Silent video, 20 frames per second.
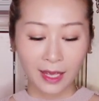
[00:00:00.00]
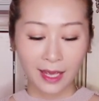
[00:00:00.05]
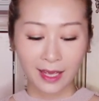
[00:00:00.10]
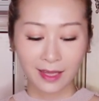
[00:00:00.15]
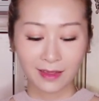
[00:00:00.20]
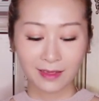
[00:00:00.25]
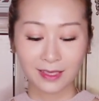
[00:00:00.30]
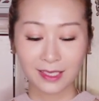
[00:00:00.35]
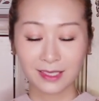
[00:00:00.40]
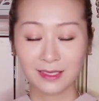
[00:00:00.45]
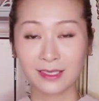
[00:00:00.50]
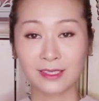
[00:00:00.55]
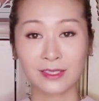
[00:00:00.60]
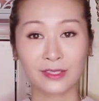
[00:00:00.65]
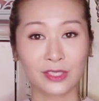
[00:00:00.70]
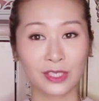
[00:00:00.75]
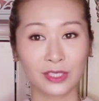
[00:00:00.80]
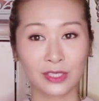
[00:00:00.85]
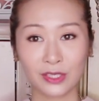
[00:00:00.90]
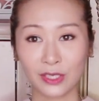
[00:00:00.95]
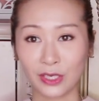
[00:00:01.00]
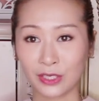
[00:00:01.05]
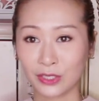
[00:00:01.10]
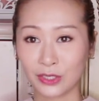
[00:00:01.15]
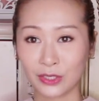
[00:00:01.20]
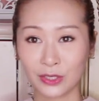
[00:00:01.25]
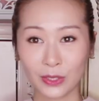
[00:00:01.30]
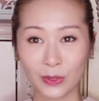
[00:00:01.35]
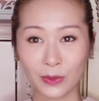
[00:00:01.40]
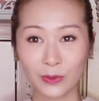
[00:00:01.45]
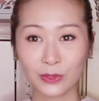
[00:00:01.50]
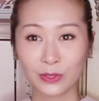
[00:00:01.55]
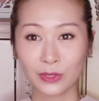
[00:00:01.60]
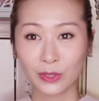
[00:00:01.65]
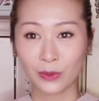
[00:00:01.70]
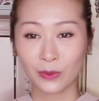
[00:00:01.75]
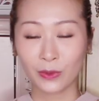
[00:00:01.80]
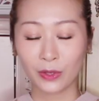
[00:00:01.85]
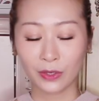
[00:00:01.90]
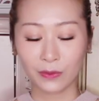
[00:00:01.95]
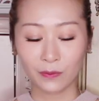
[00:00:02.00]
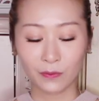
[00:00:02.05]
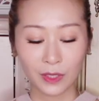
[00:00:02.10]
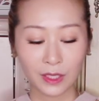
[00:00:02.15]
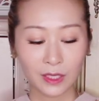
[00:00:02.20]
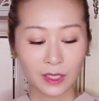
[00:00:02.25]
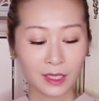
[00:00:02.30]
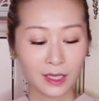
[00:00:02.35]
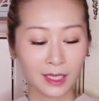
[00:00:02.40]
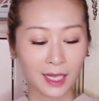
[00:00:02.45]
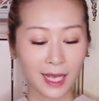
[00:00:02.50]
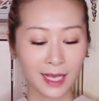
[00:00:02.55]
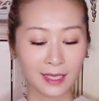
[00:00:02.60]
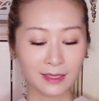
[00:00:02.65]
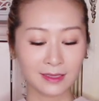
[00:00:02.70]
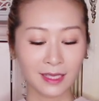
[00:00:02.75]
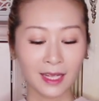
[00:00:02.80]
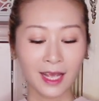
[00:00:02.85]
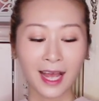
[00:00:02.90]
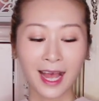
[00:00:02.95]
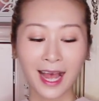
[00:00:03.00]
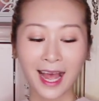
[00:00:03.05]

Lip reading: And this is just so convenient, guys.